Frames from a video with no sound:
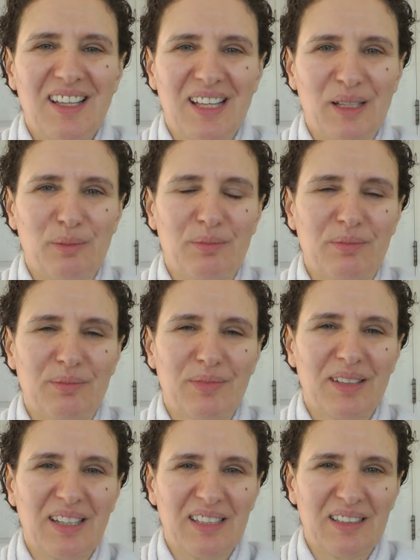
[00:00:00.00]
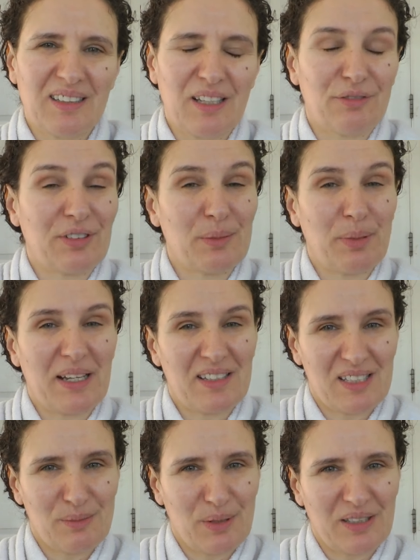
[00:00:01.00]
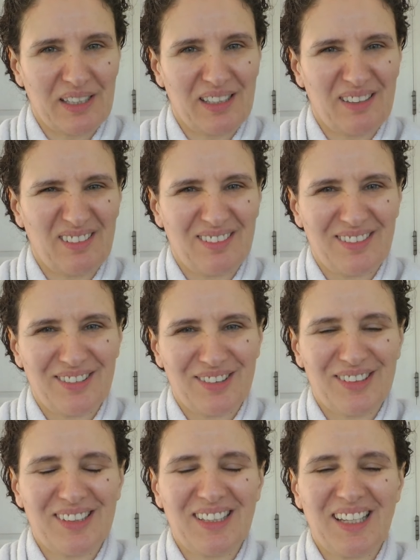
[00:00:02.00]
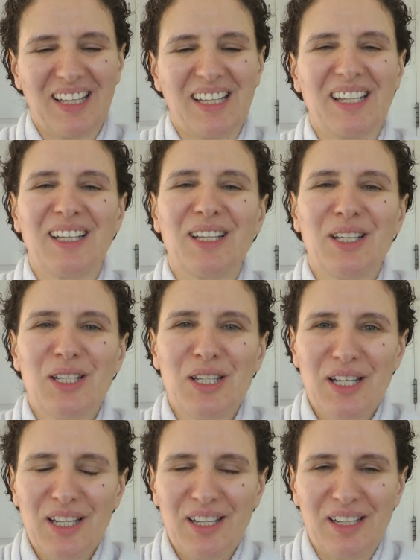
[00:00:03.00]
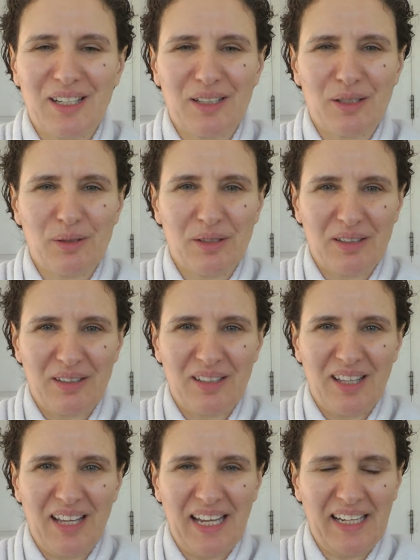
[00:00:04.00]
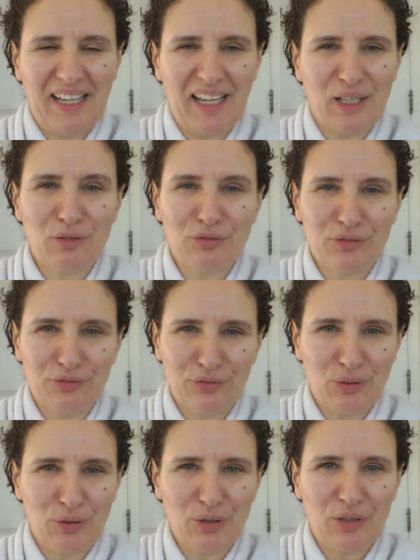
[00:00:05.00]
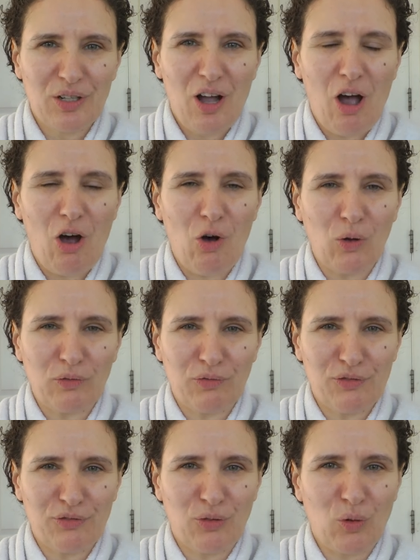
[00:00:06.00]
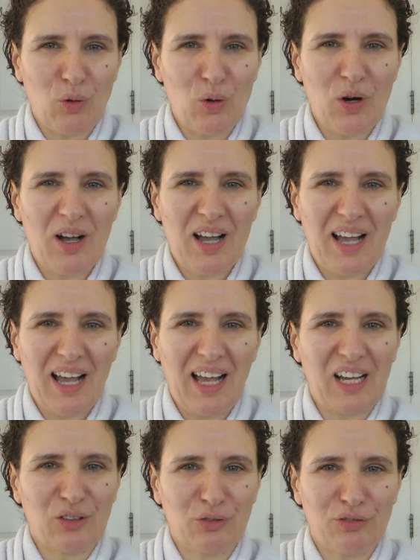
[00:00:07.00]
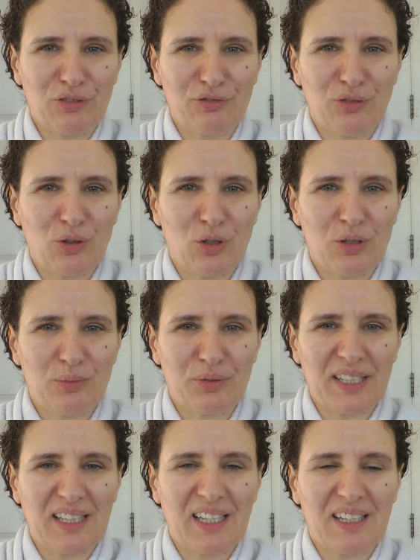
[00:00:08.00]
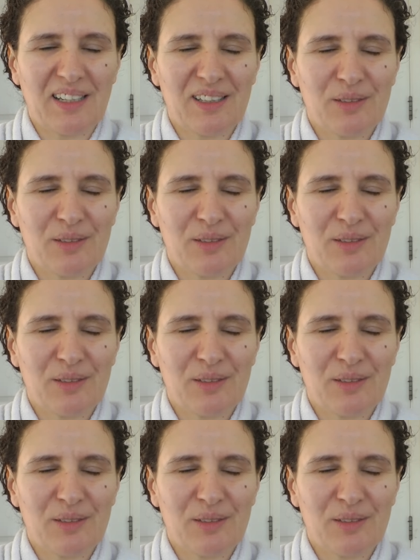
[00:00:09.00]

um, different pace than mine. Okay, going to inhale for four, hold for four, out for four. Breathe in.